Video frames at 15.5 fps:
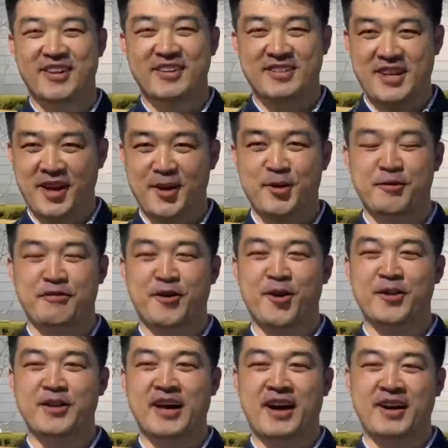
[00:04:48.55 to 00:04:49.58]
Thank you for
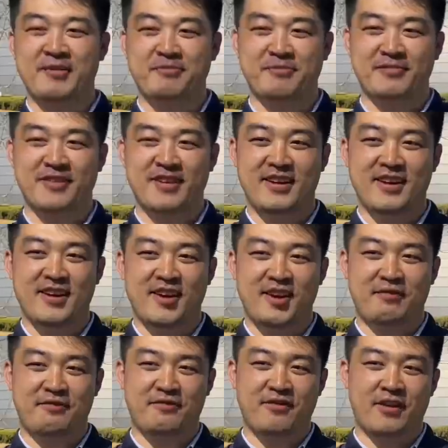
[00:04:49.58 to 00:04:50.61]
your time.
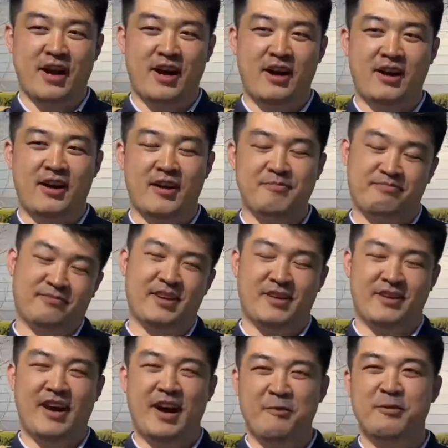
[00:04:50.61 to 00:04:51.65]
If
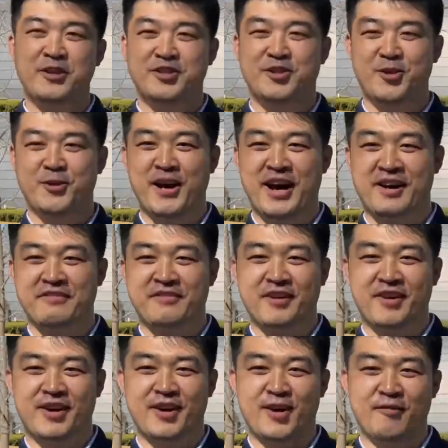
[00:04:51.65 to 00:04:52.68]
I wish you have
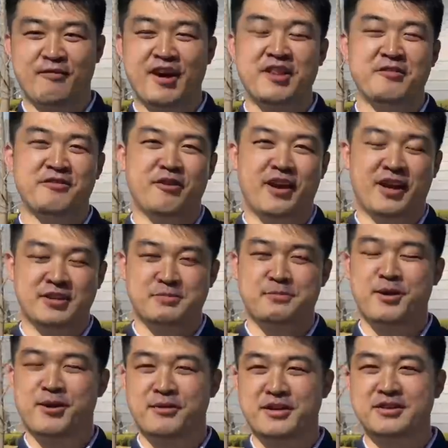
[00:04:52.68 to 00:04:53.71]
a wonderful
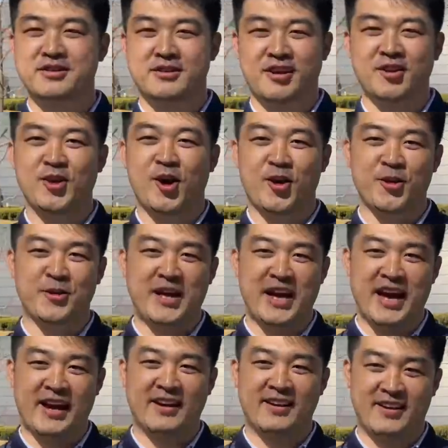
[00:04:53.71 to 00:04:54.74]
experience in Tokyo
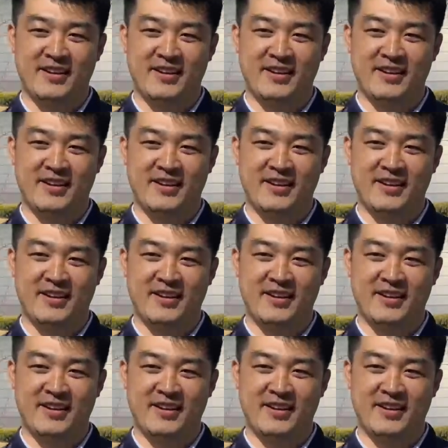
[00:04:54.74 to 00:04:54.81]
Tech